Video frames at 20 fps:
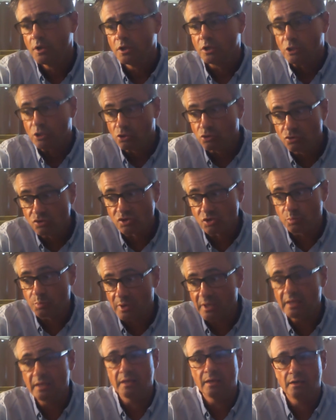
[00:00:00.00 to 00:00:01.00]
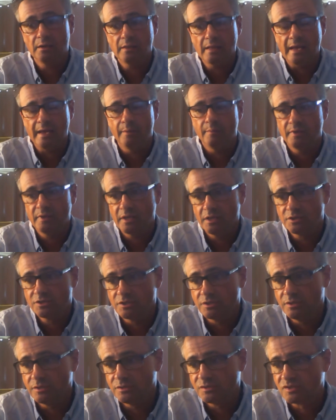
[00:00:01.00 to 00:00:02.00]
used to being in a lab and gets
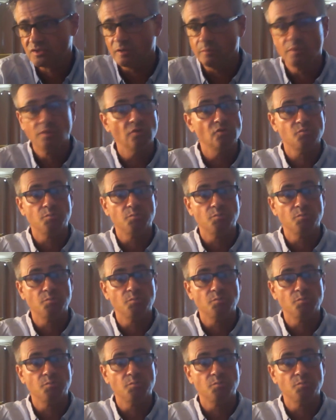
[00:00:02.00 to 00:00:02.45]
you some of those